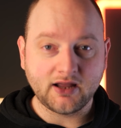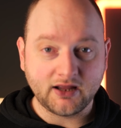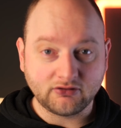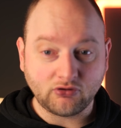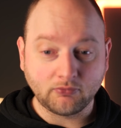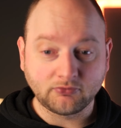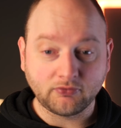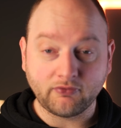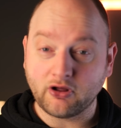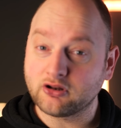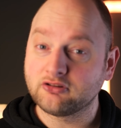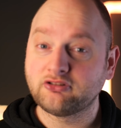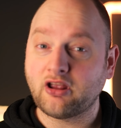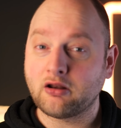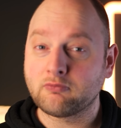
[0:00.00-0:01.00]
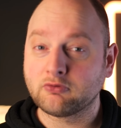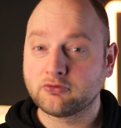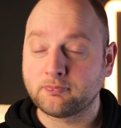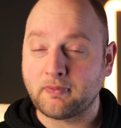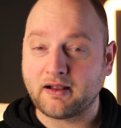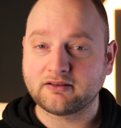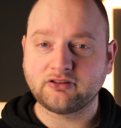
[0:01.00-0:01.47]
In terms of other general
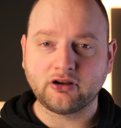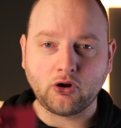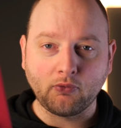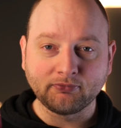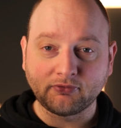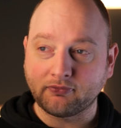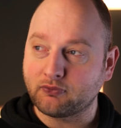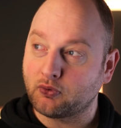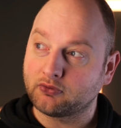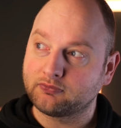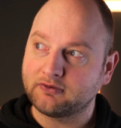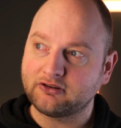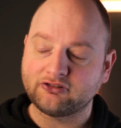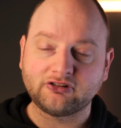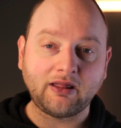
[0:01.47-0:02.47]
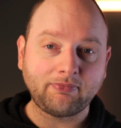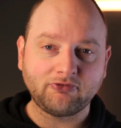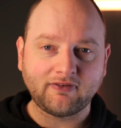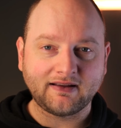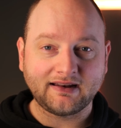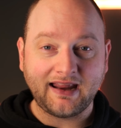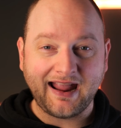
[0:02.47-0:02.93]
specs, it comes of course with the
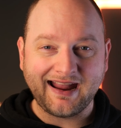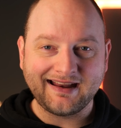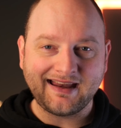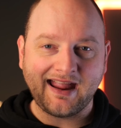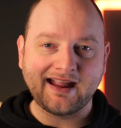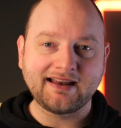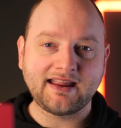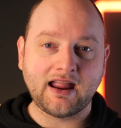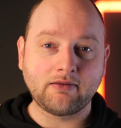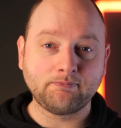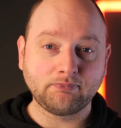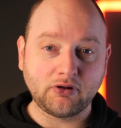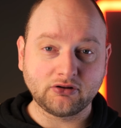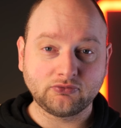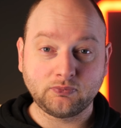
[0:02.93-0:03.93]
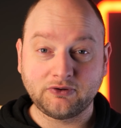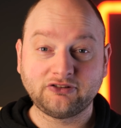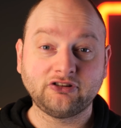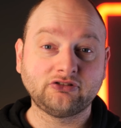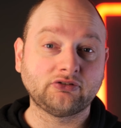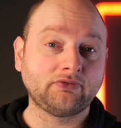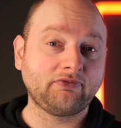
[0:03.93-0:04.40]
Snapdragon 888 Plus,
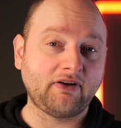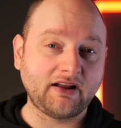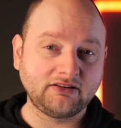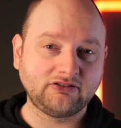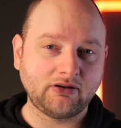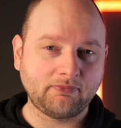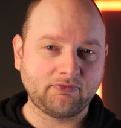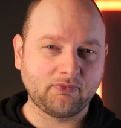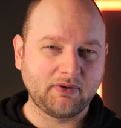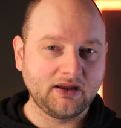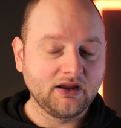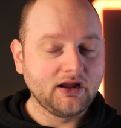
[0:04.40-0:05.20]
which is a fine chip for me.